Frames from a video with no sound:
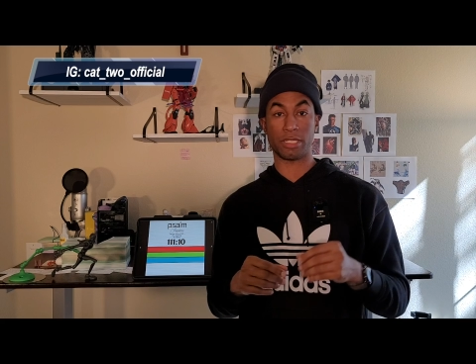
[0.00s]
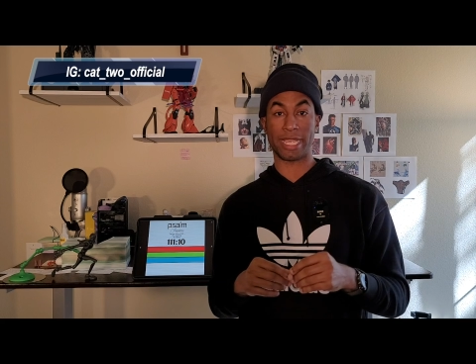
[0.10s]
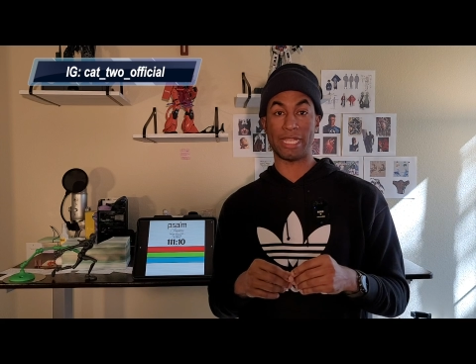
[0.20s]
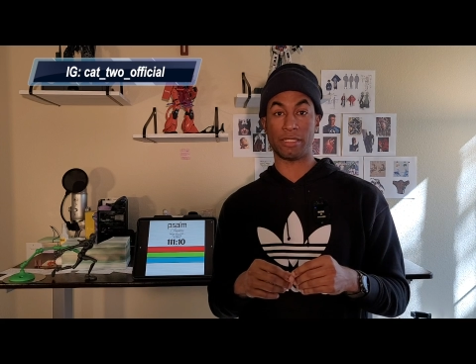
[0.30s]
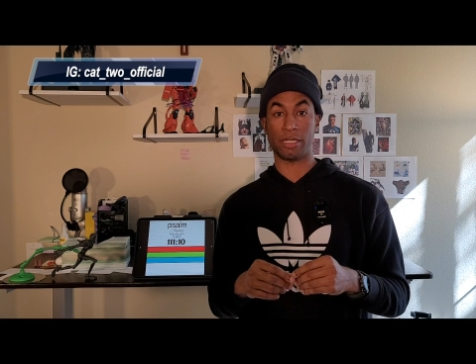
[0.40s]

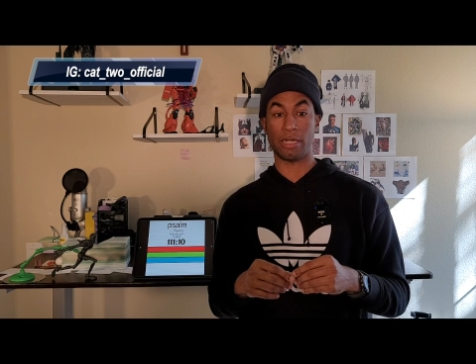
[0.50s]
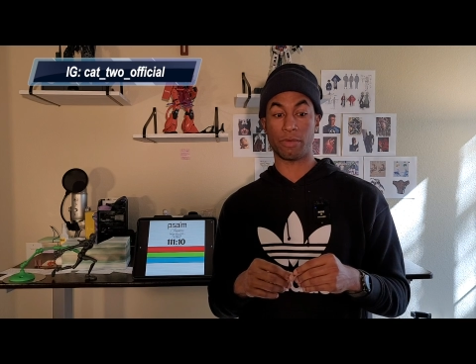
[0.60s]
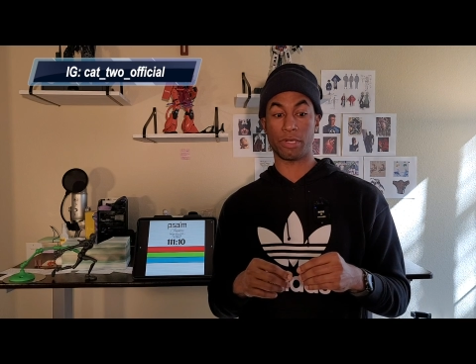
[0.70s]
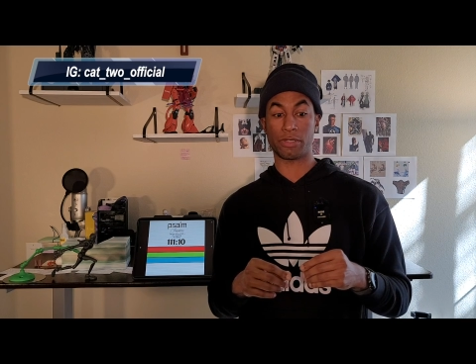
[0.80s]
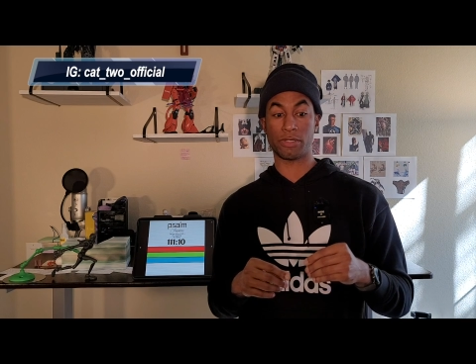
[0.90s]
casting
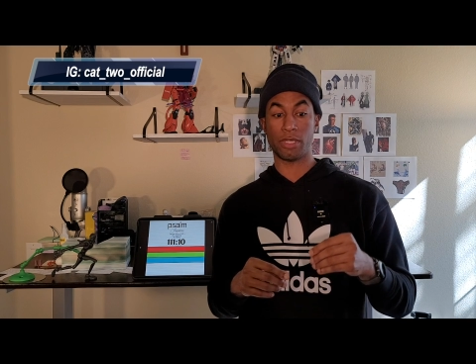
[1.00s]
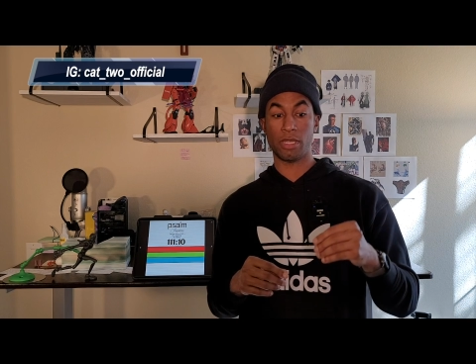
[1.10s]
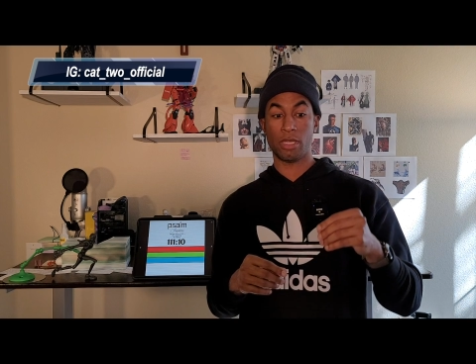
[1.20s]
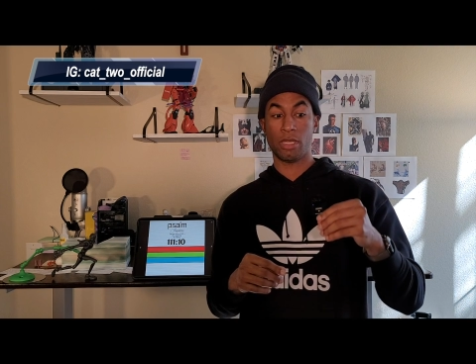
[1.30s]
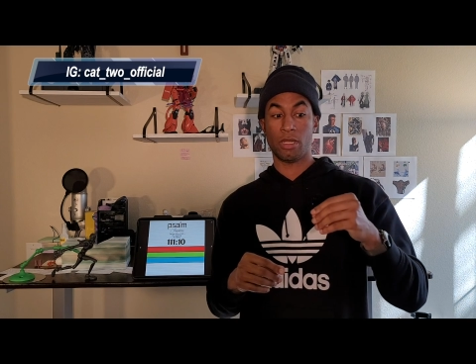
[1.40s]
networks,
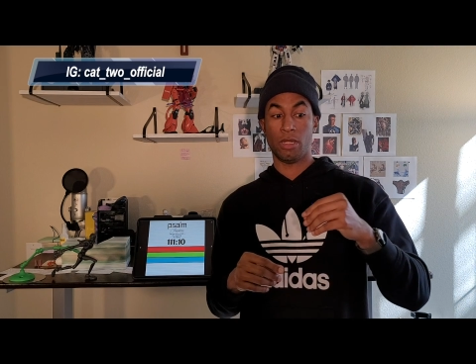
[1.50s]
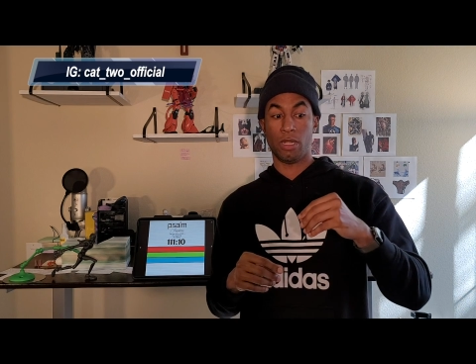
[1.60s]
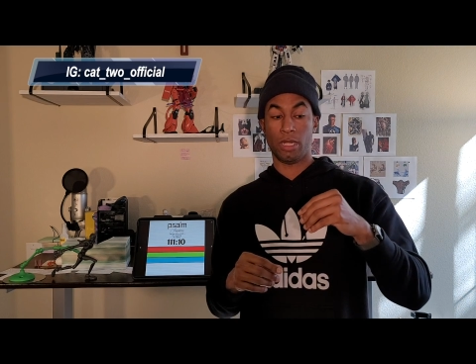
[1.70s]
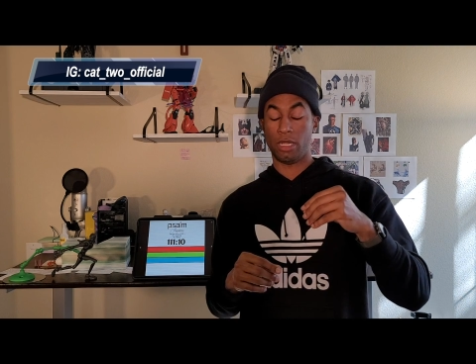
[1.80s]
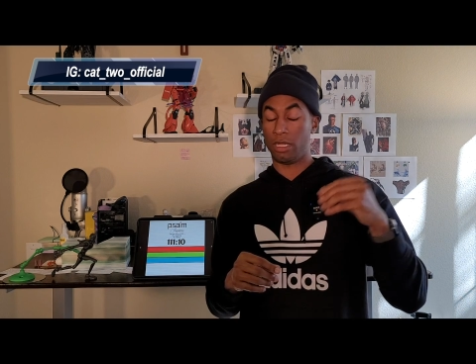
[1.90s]

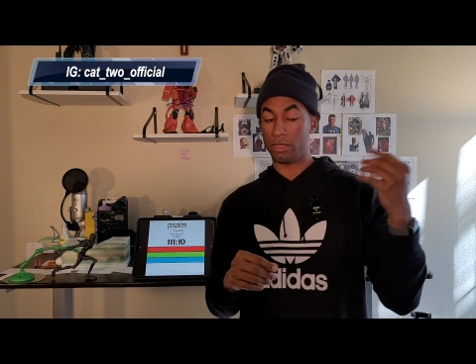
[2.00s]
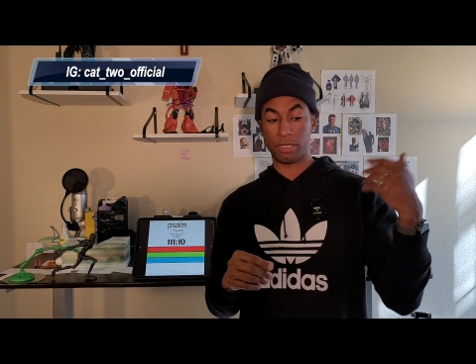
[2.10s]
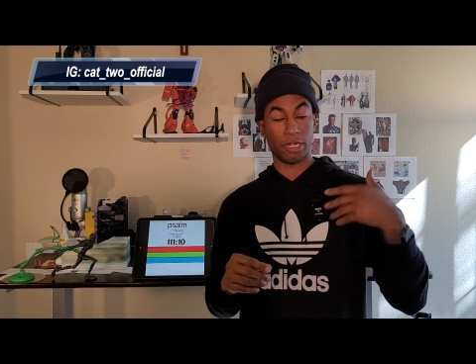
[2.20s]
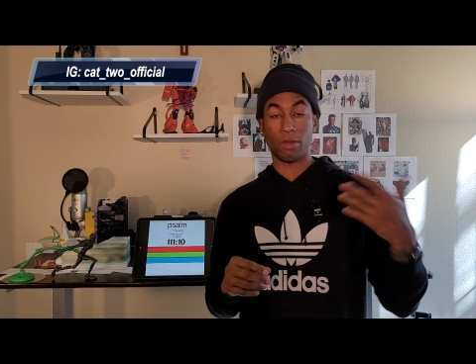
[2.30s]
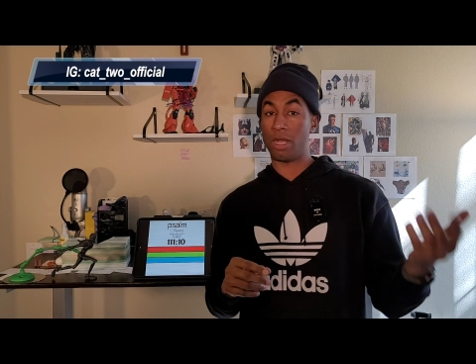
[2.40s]

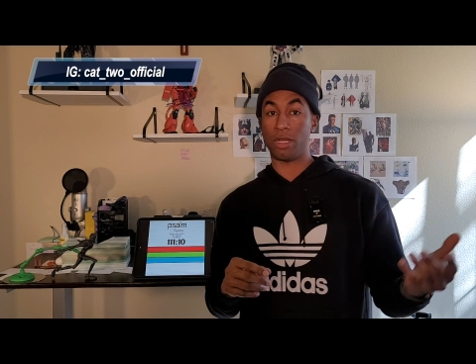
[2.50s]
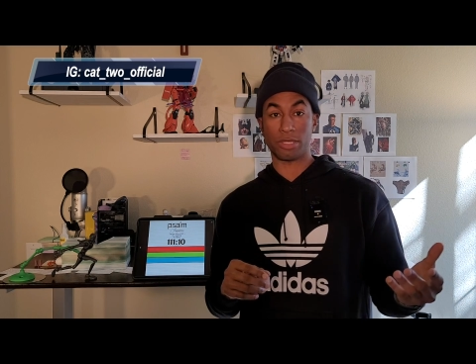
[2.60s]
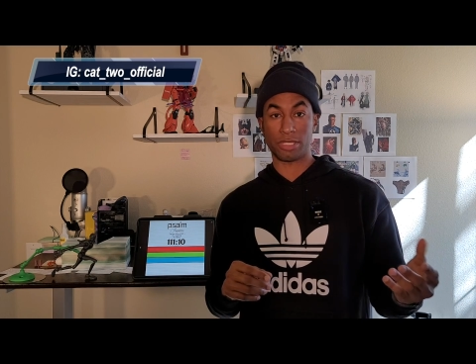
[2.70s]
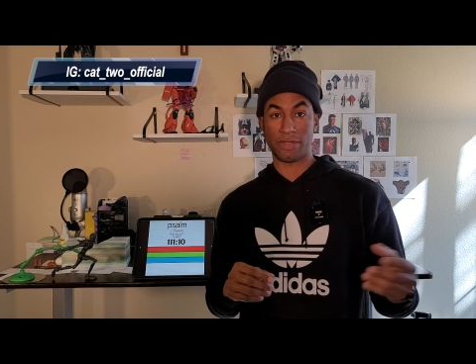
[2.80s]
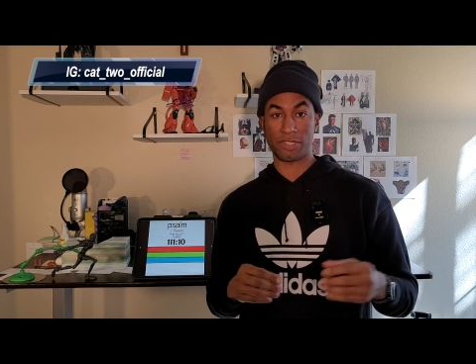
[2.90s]
you know, all
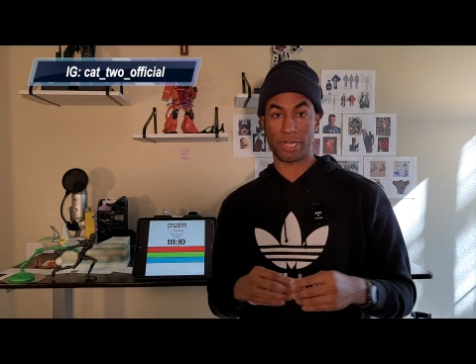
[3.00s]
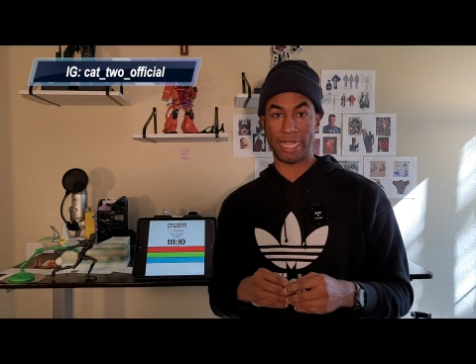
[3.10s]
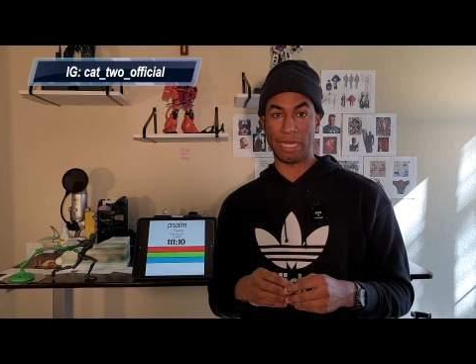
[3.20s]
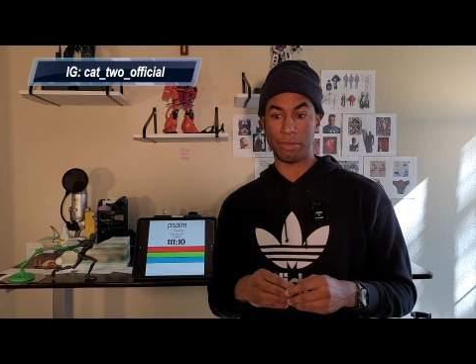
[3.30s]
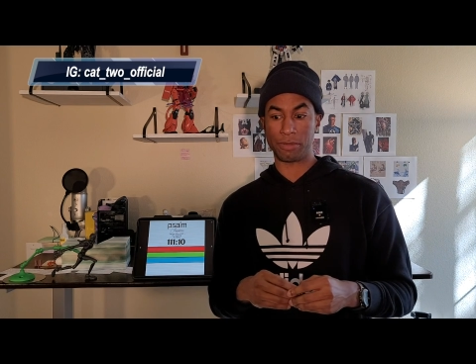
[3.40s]
this stuff's gonna
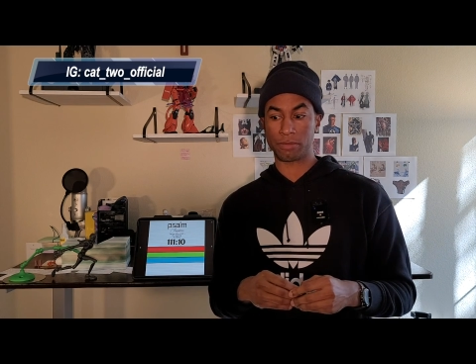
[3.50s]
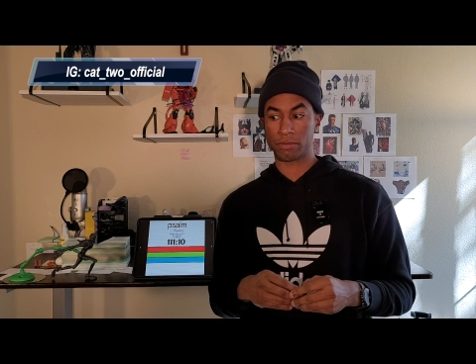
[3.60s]
happen.